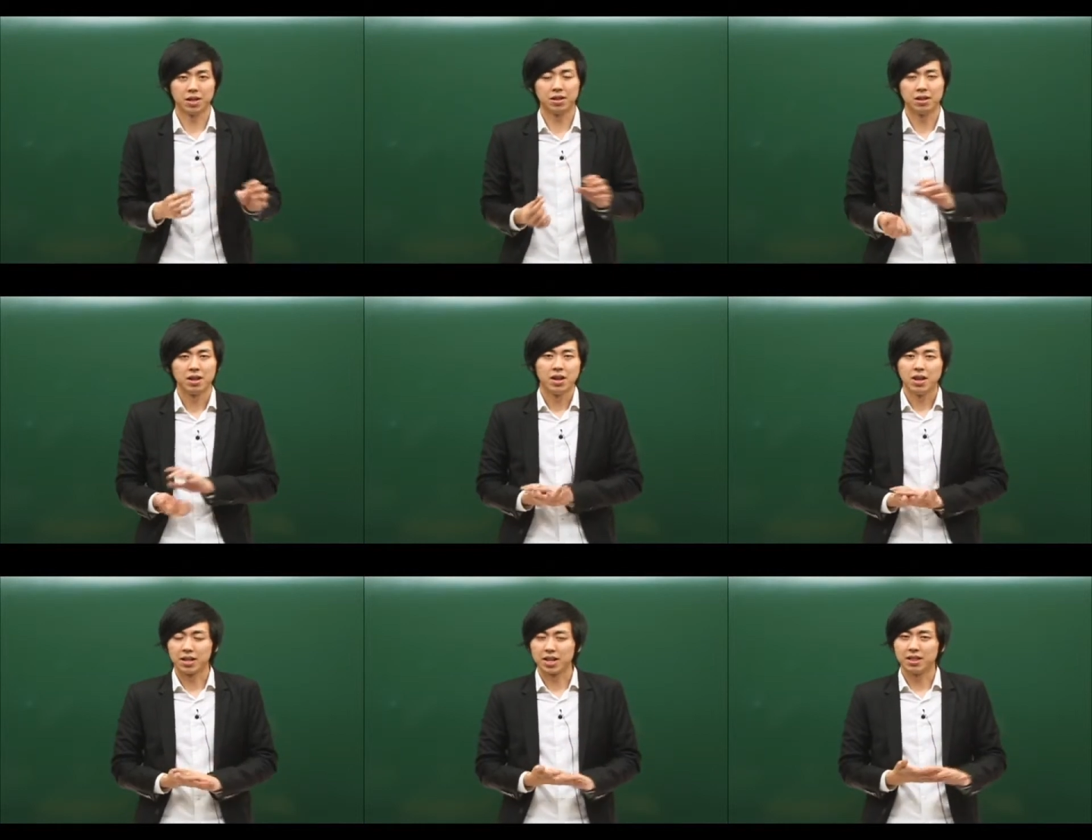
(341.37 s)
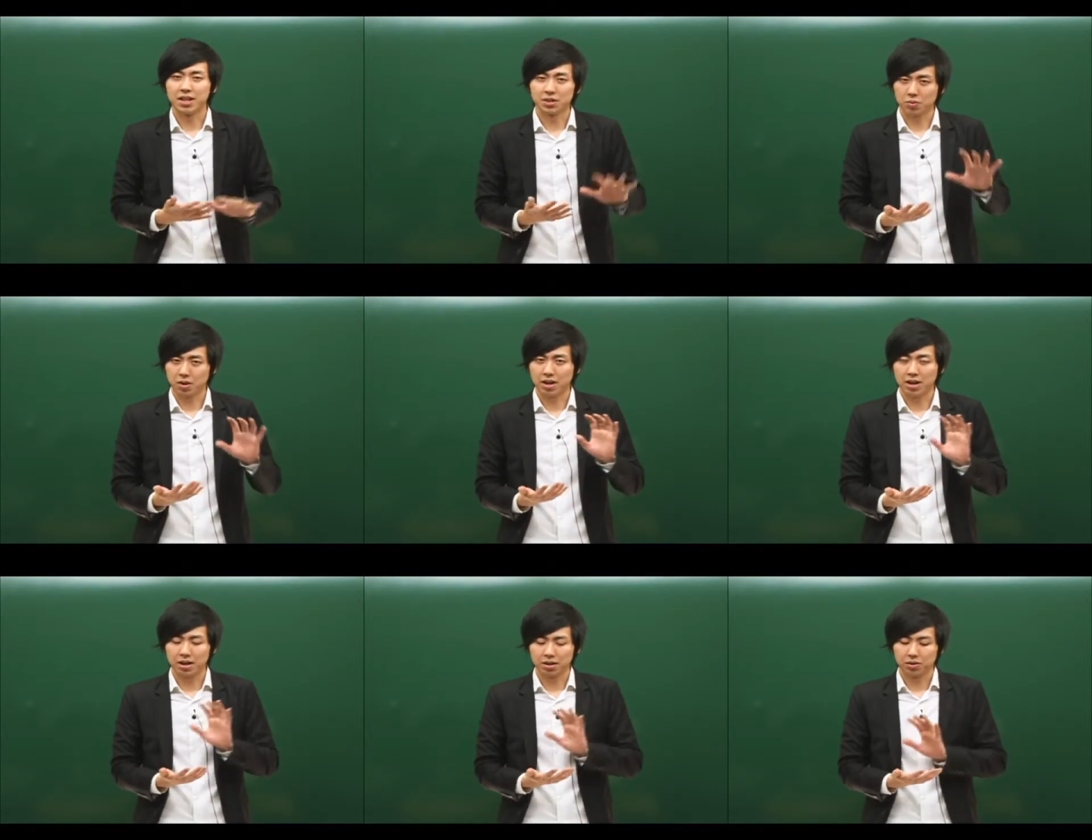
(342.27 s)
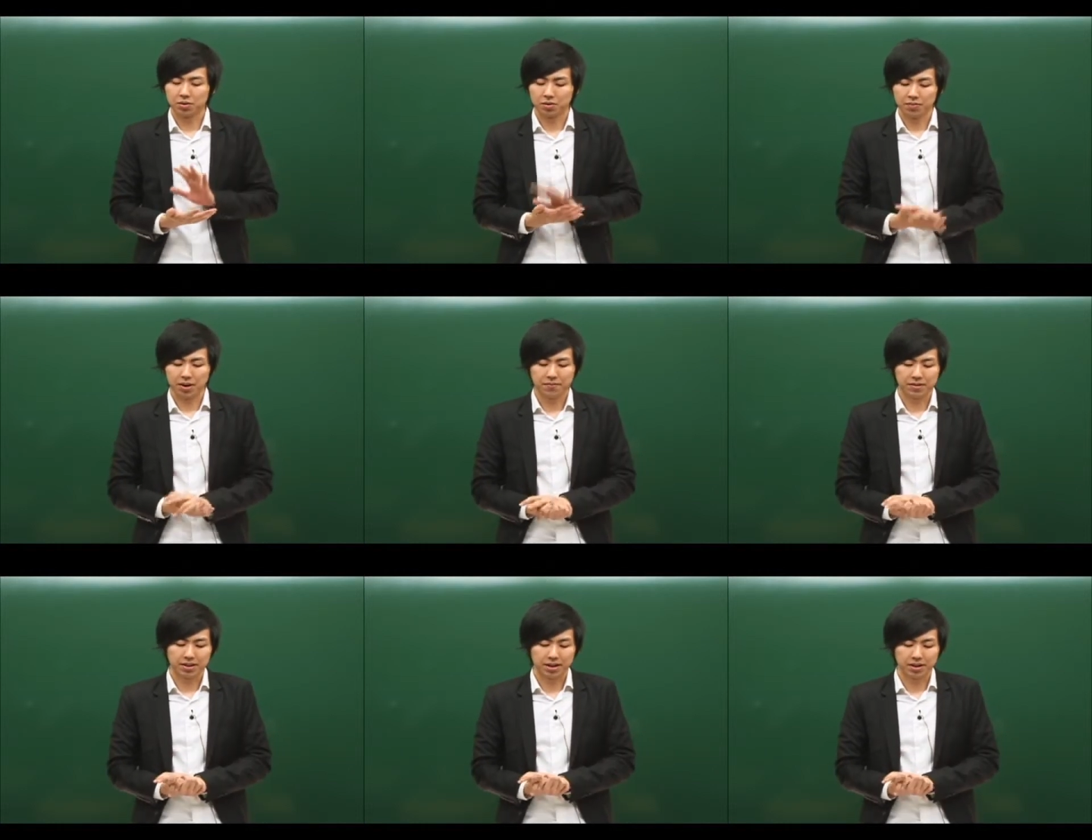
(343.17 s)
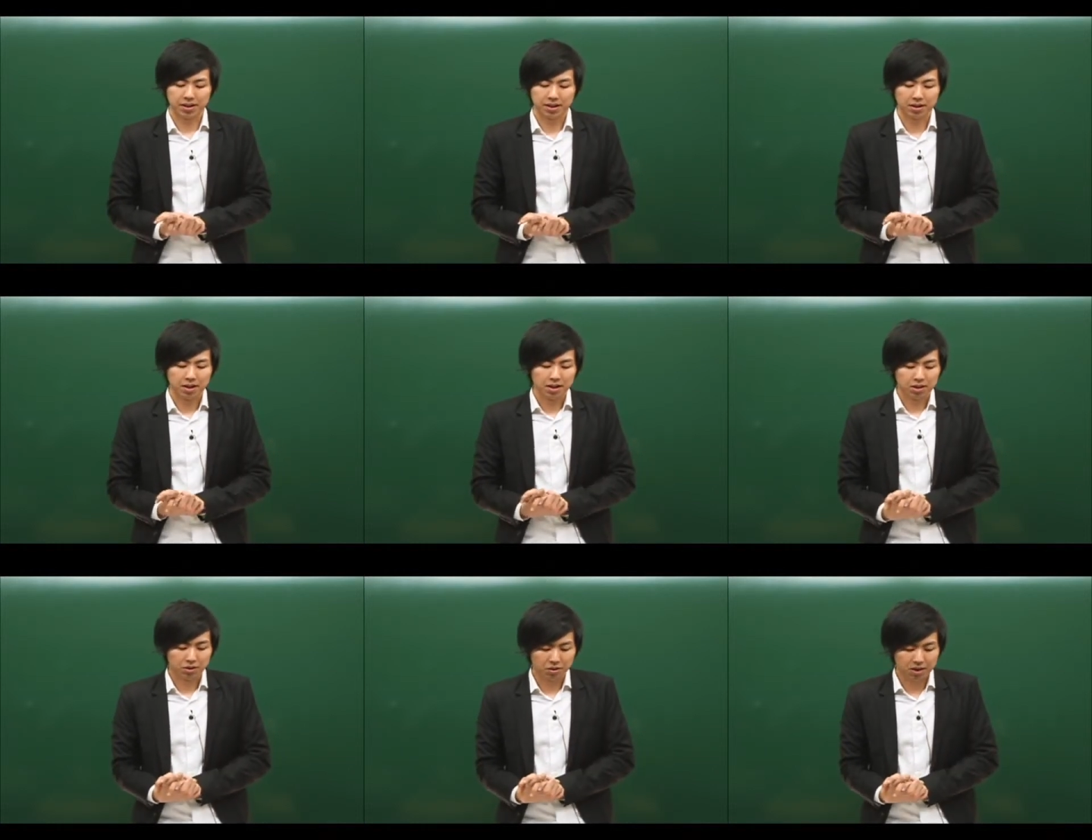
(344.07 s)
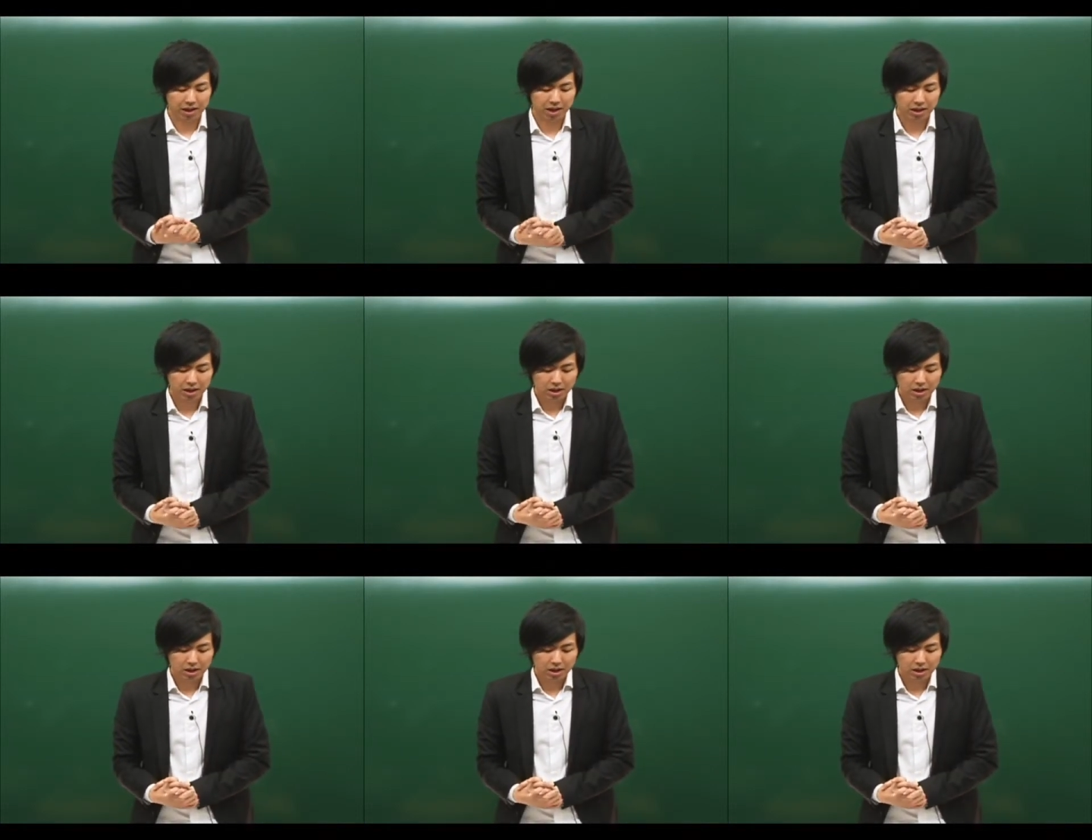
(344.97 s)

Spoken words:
And again, that's why I sort of emphasize that during